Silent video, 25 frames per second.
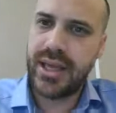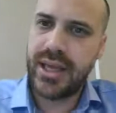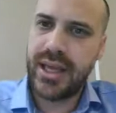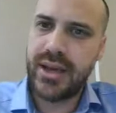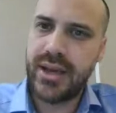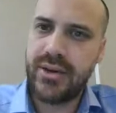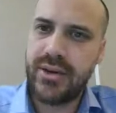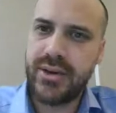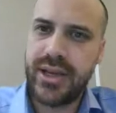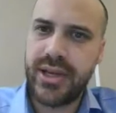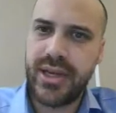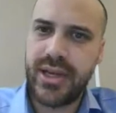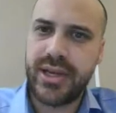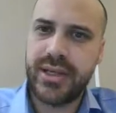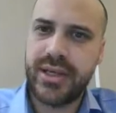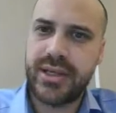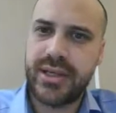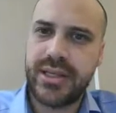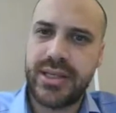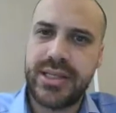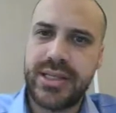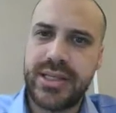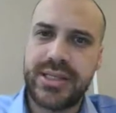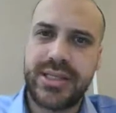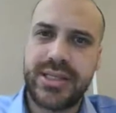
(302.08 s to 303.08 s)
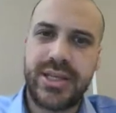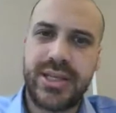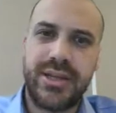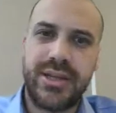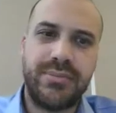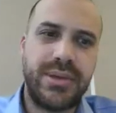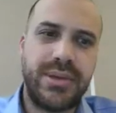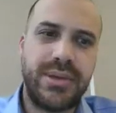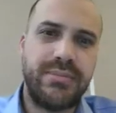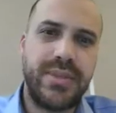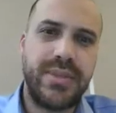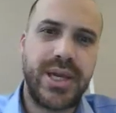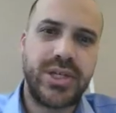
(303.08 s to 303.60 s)
area is going to
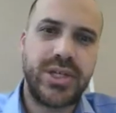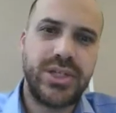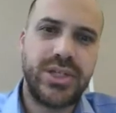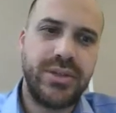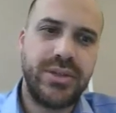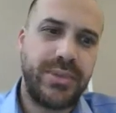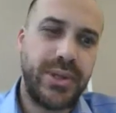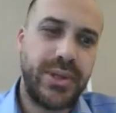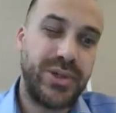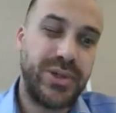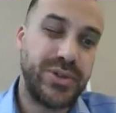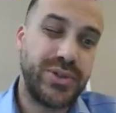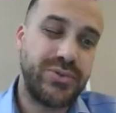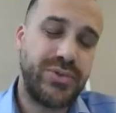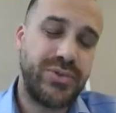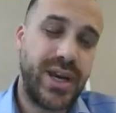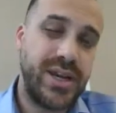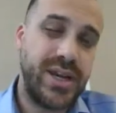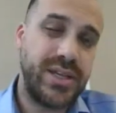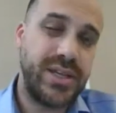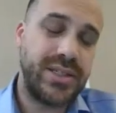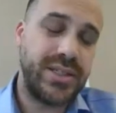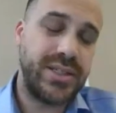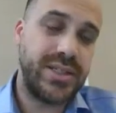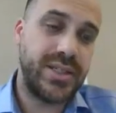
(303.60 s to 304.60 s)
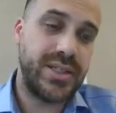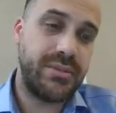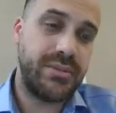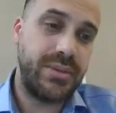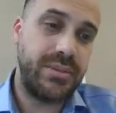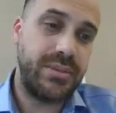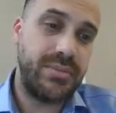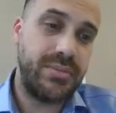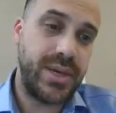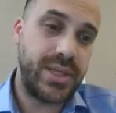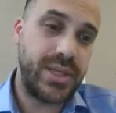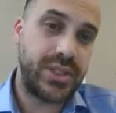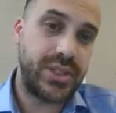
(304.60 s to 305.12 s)
be measured, because radius is going to be
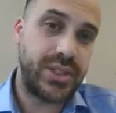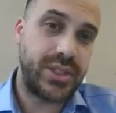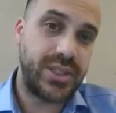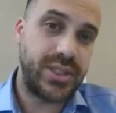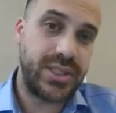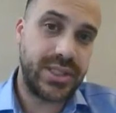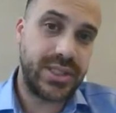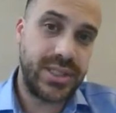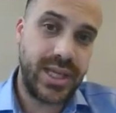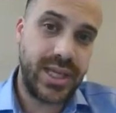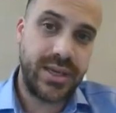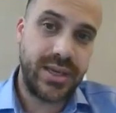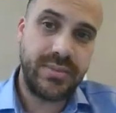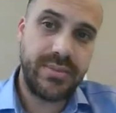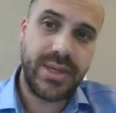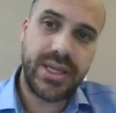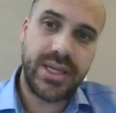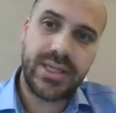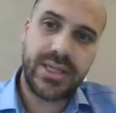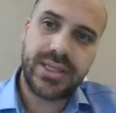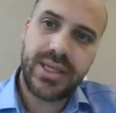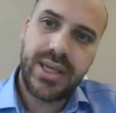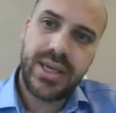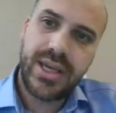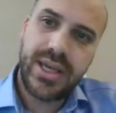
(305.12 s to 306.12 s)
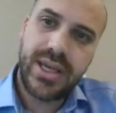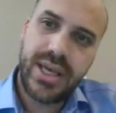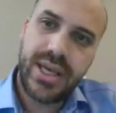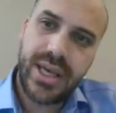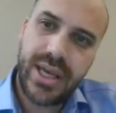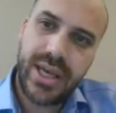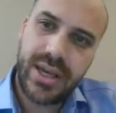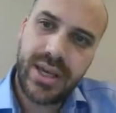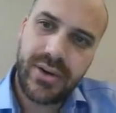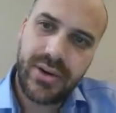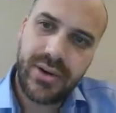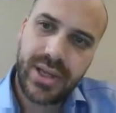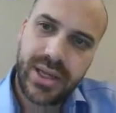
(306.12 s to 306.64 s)
measured in centimeters,
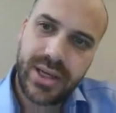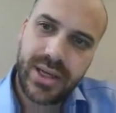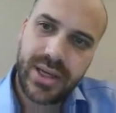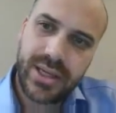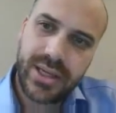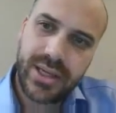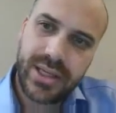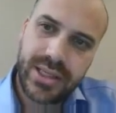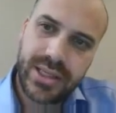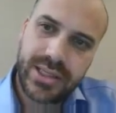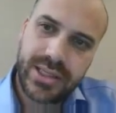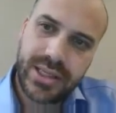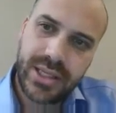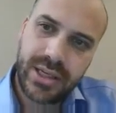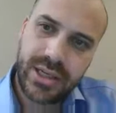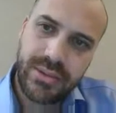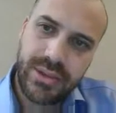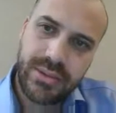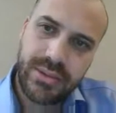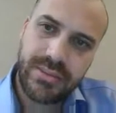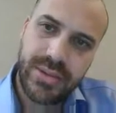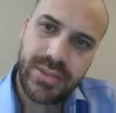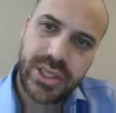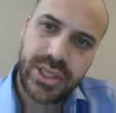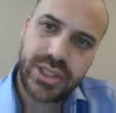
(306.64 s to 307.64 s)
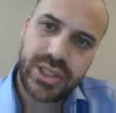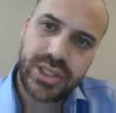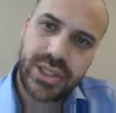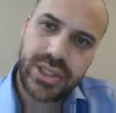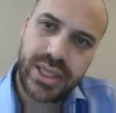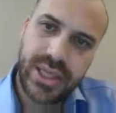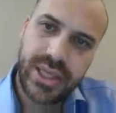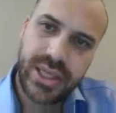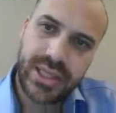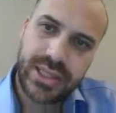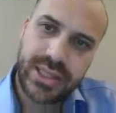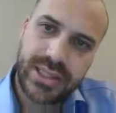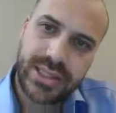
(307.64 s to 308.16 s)
area is going to be measured
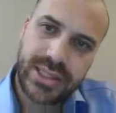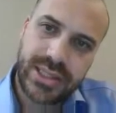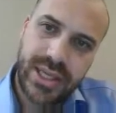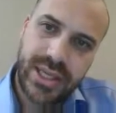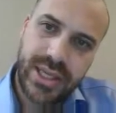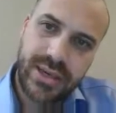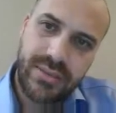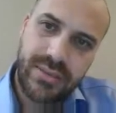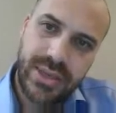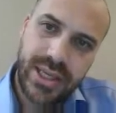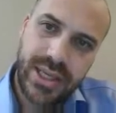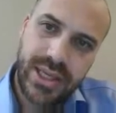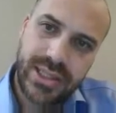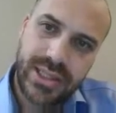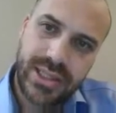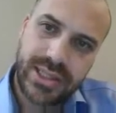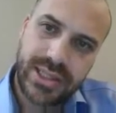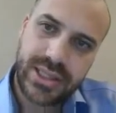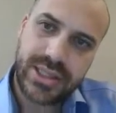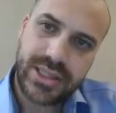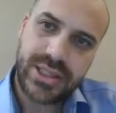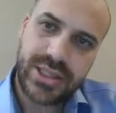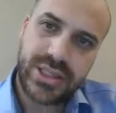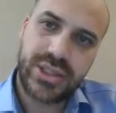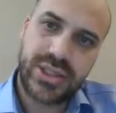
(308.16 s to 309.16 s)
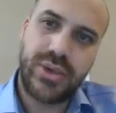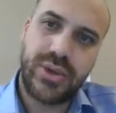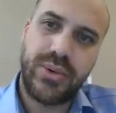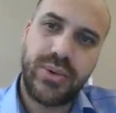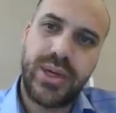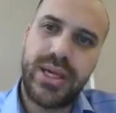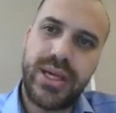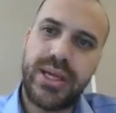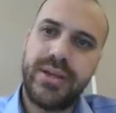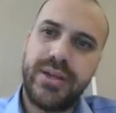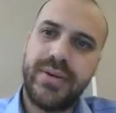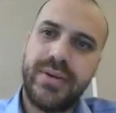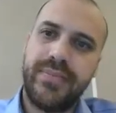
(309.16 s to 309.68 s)
in centimeters
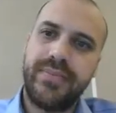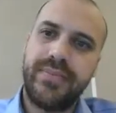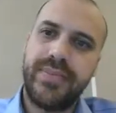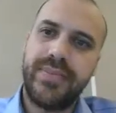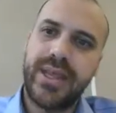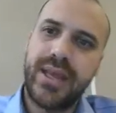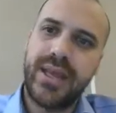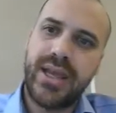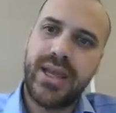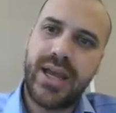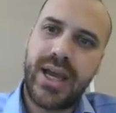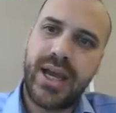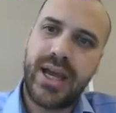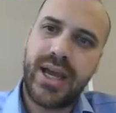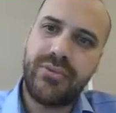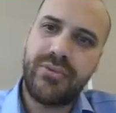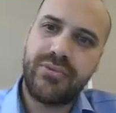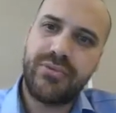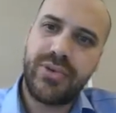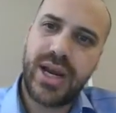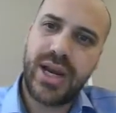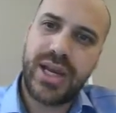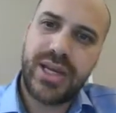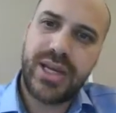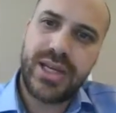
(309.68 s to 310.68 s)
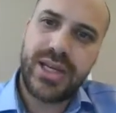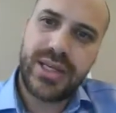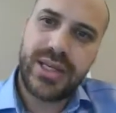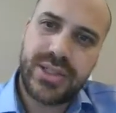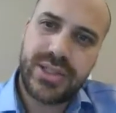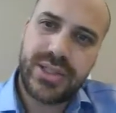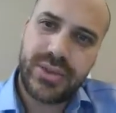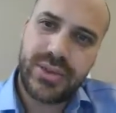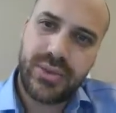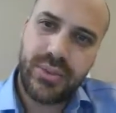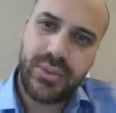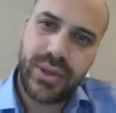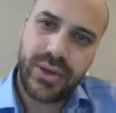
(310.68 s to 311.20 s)
squared, and
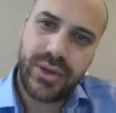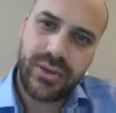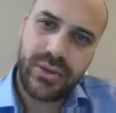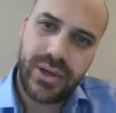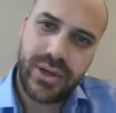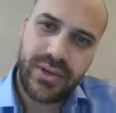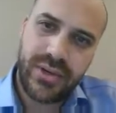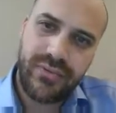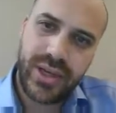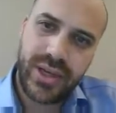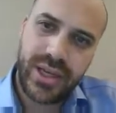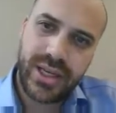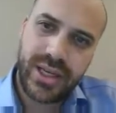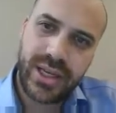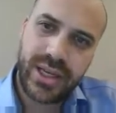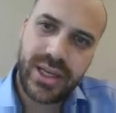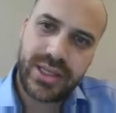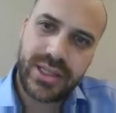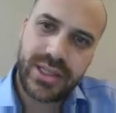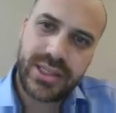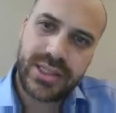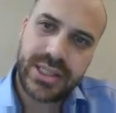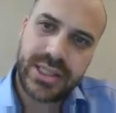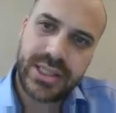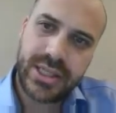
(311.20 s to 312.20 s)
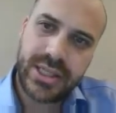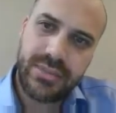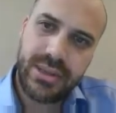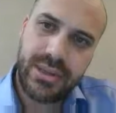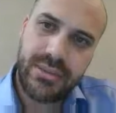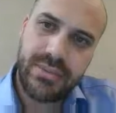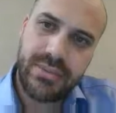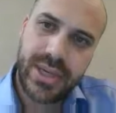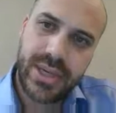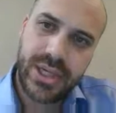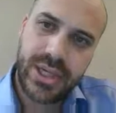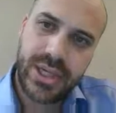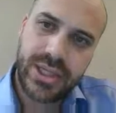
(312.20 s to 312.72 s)
radius, we already figured out, is going to be
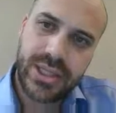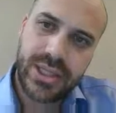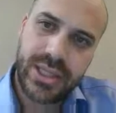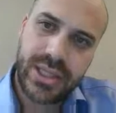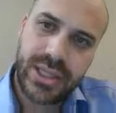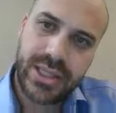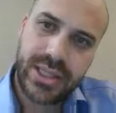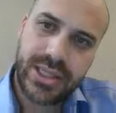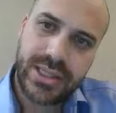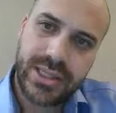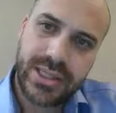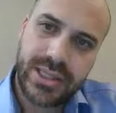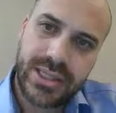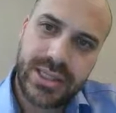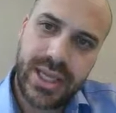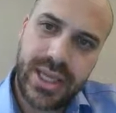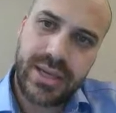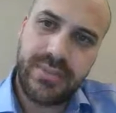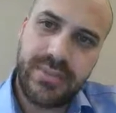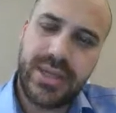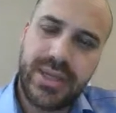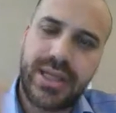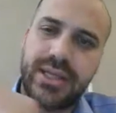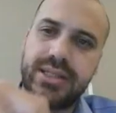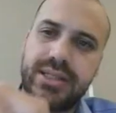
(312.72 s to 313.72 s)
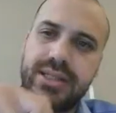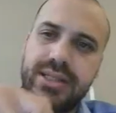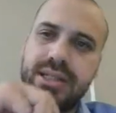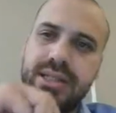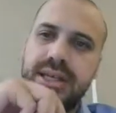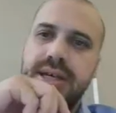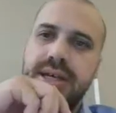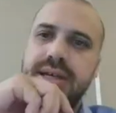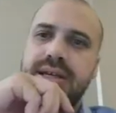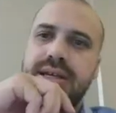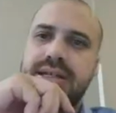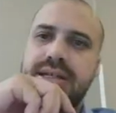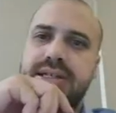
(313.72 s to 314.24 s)
measured in centimeters,
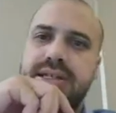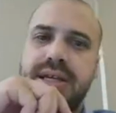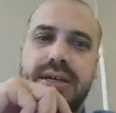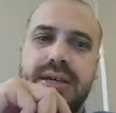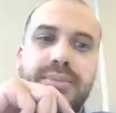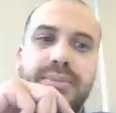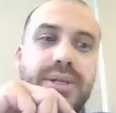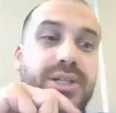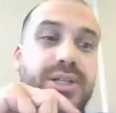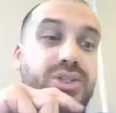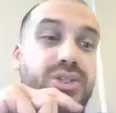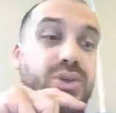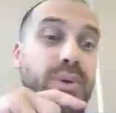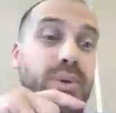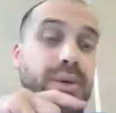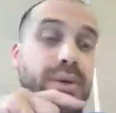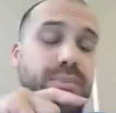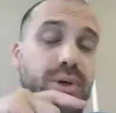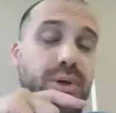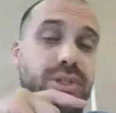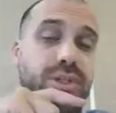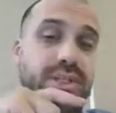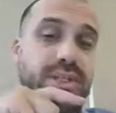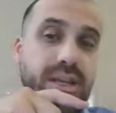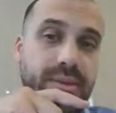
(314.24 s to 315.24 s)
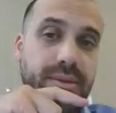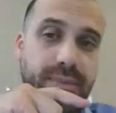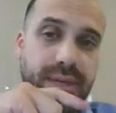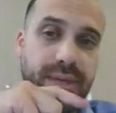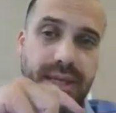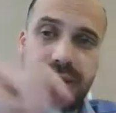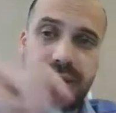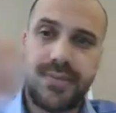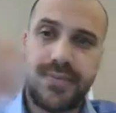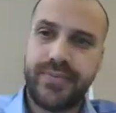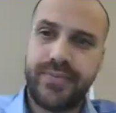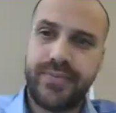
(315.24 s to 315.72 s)
centimeter squared per centimeter.